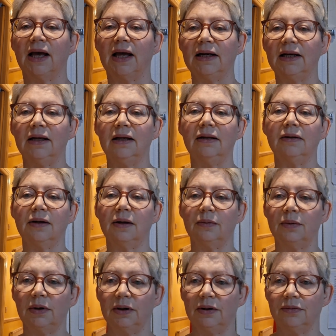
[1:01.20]
any that
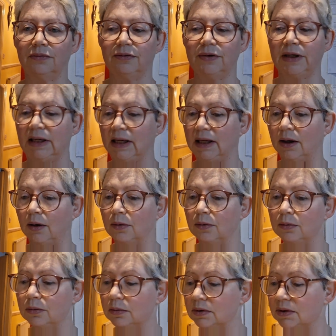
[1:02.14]
were really
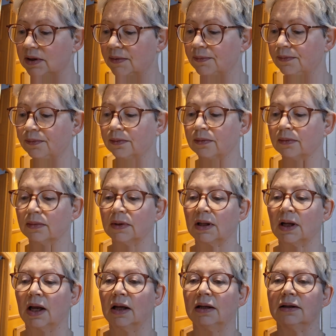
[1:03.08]
old.
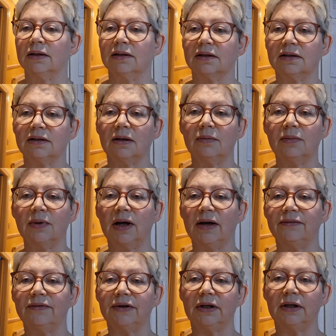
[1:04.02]
Some
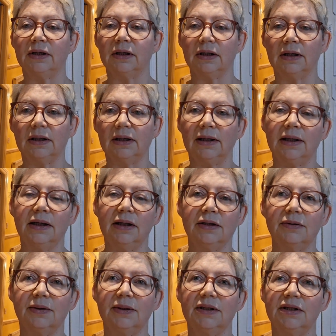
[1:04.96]
have a early
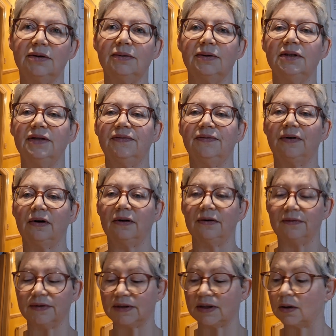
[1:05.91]

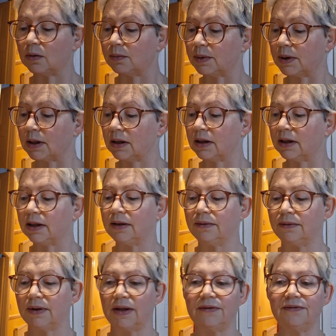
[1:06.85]
2025 sell by,
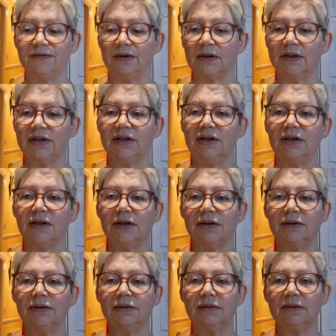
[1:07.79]
they're fine to
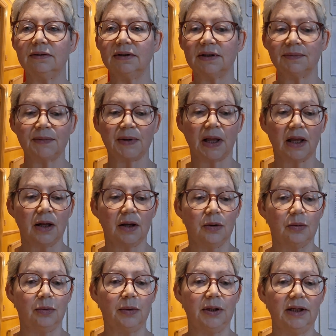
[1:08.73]
use.
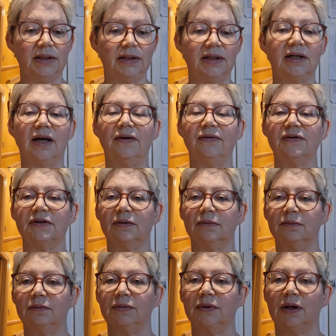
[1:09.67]
We did have
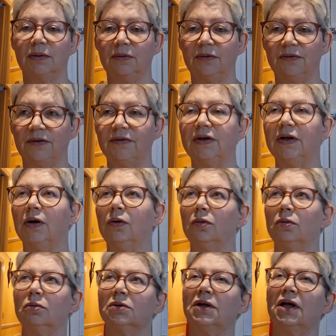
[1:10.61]
some that were very
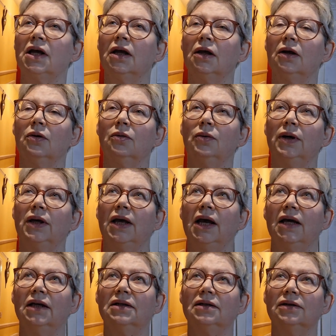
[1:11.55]
old. We
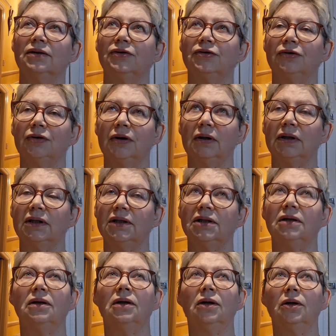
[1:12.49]
had tried
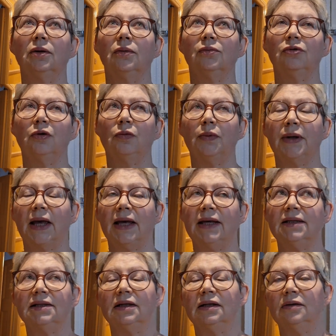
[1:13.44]

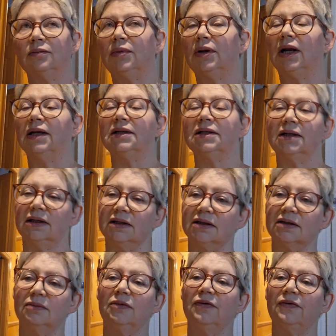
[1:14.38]
propagating and planting
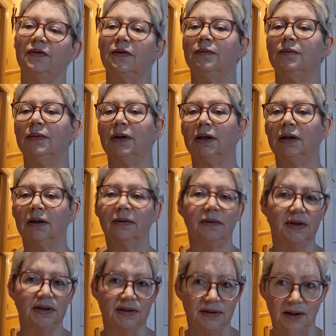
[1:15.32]
some of them
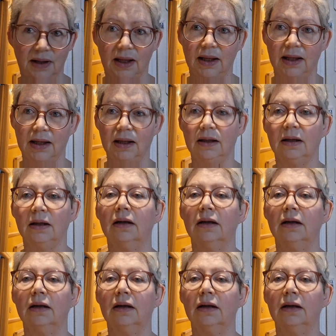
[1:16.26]
this year